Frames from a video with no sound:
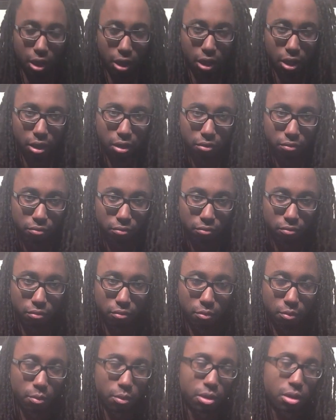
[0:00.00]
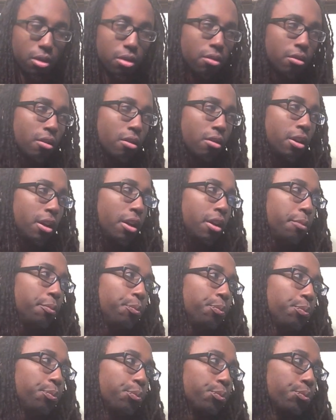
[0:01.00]
and what's the other girl name?
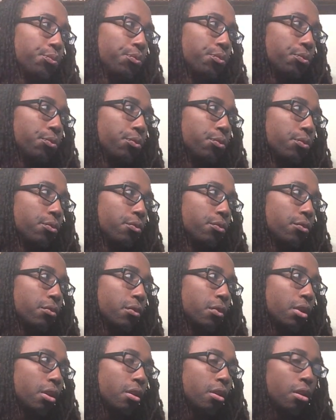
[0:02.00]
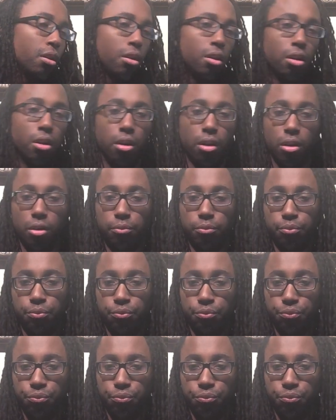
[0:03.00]
Um,